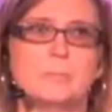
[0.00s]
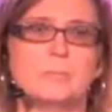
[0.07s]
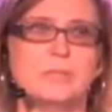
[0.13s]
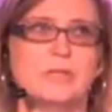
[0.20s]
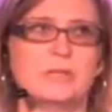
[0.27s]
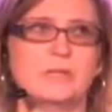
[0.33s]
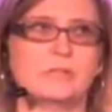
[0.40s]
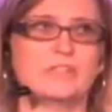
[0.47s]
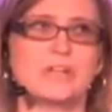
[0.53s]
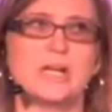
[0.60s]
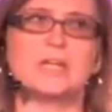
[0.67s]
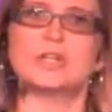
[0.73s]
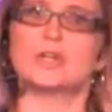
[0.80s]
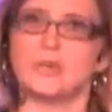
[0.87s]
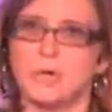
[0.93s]
they're
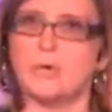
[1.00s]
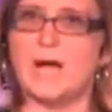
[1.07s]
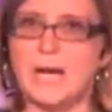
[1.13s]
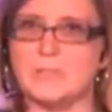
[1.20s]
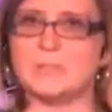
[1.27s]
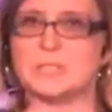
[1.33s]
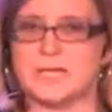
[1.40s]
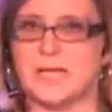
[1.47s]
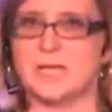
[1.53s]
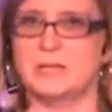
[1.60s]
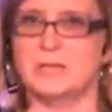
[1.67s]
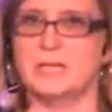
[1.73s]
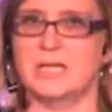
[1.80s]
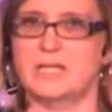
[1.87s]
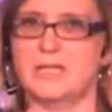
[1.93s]
trying to grow hops
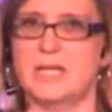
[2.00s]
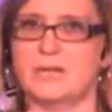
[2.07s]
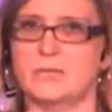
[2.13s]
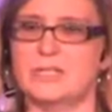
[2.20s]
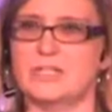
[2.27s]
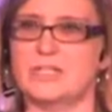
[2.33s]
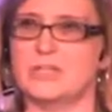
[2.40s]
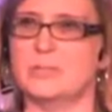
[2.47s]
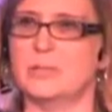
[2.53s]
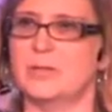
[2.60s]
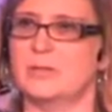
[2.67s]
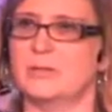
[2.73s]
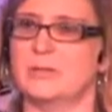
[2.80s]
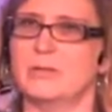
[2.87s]
again in that region, but